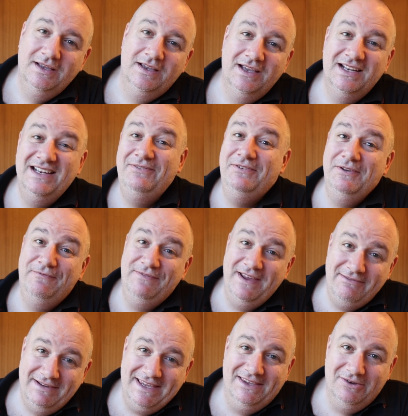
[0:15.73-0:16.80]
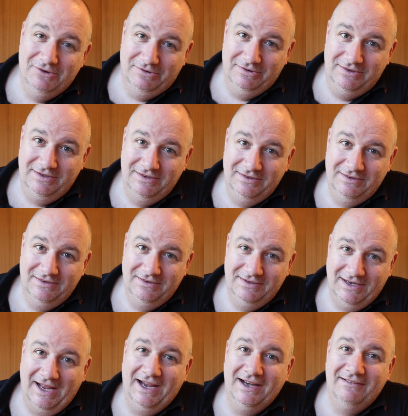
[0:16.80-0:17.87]
And if you're very good
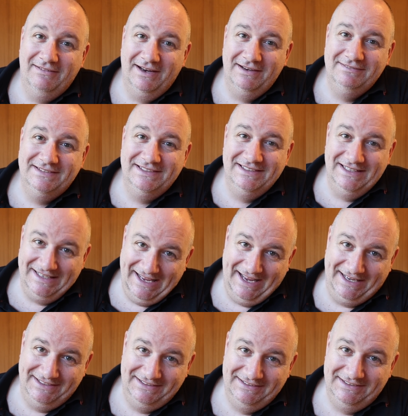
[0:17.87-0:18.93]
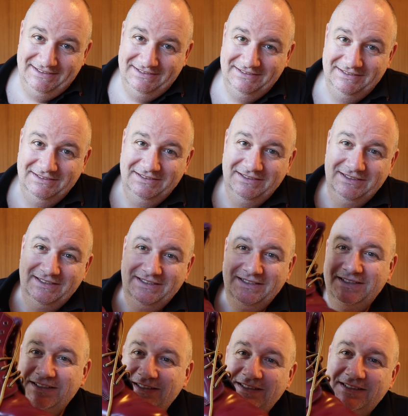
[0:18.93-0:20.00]
and hang around till the end,
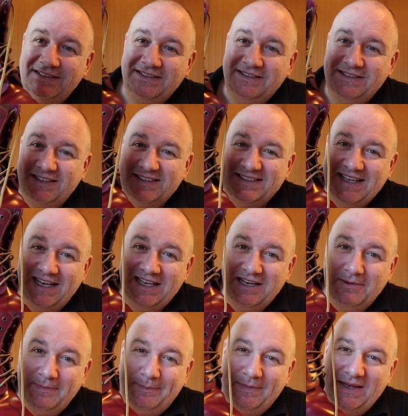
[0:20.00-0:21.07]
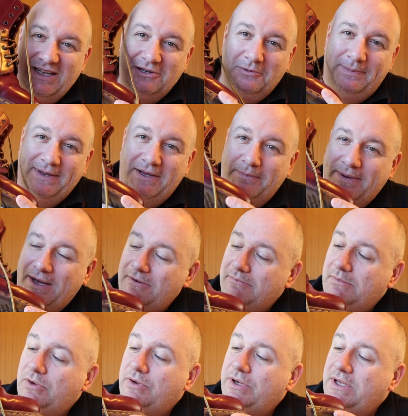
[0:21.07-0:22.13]
I'll tell you a little bit about
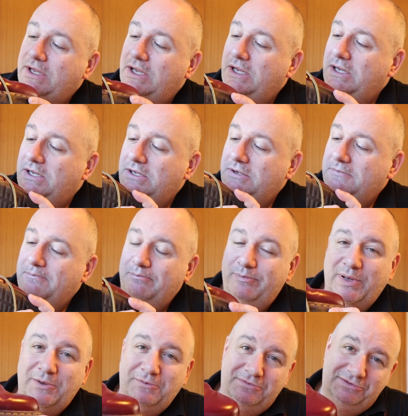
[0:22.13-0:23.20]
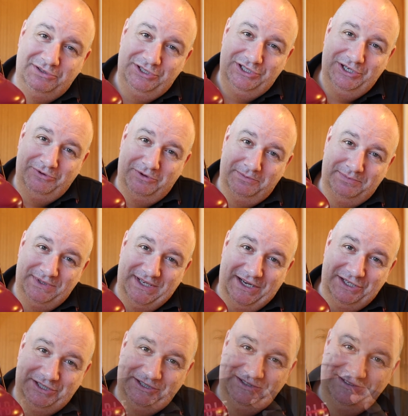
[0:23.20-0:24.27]
my boot and shoe
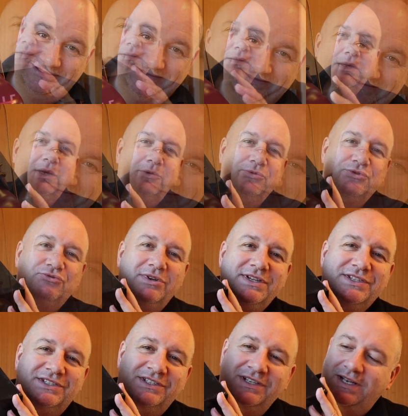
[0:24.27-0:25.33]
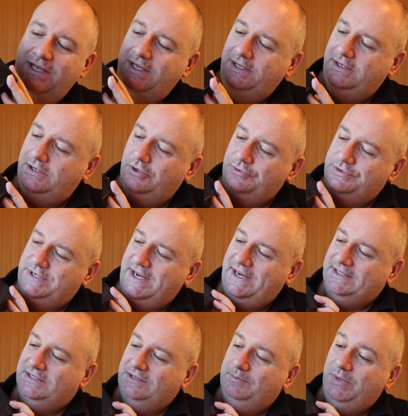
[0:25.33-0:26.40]
obsession. I was recently
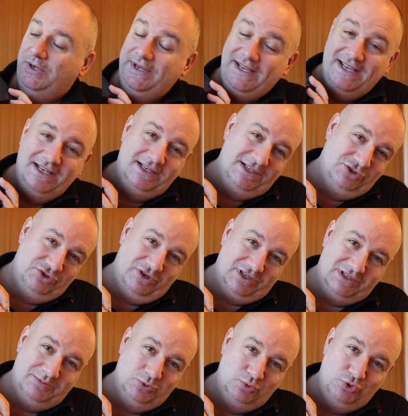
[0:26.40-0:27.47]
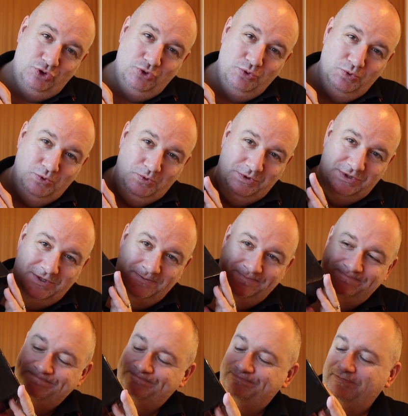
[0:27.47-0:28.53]
contacted by Indestructible shoes,
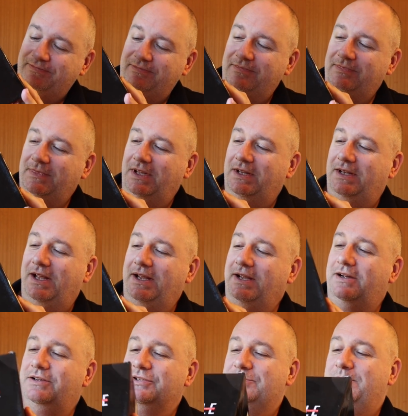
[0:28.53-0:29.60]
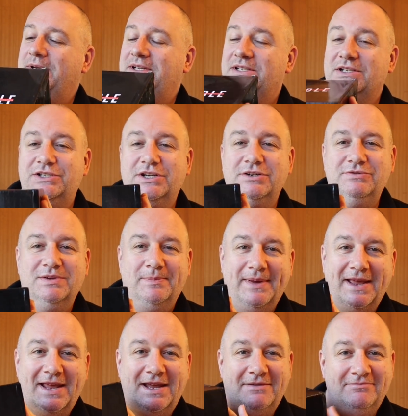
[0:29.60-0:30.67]
and they asked me to choose a
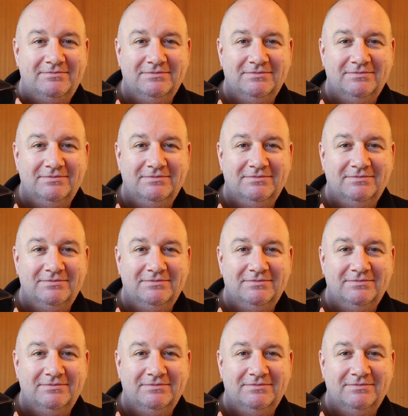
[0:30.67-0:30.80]
pair,